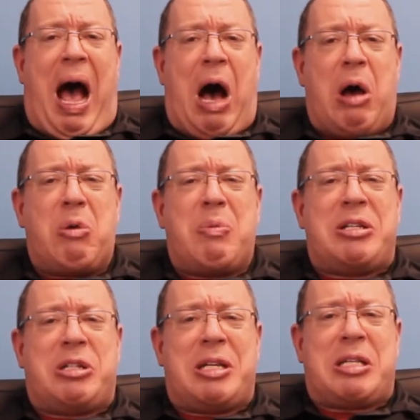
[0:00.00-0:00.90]
How do
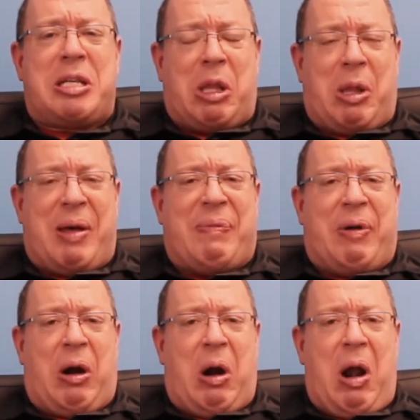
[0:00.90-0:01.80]
we just
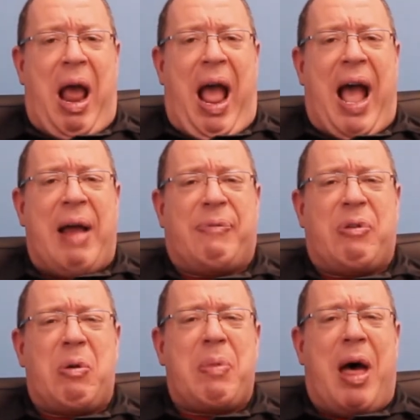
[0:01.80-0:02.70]
deliver? And
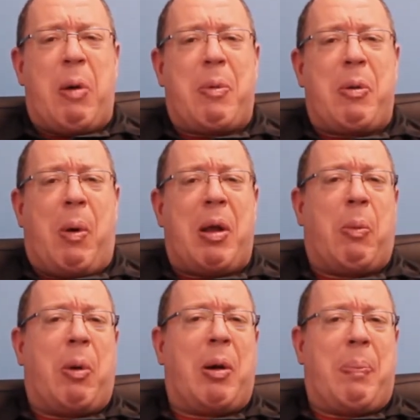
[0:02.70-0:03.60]
from that, we want
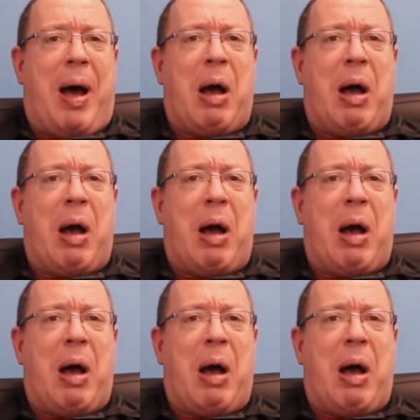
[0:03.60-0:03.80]
to work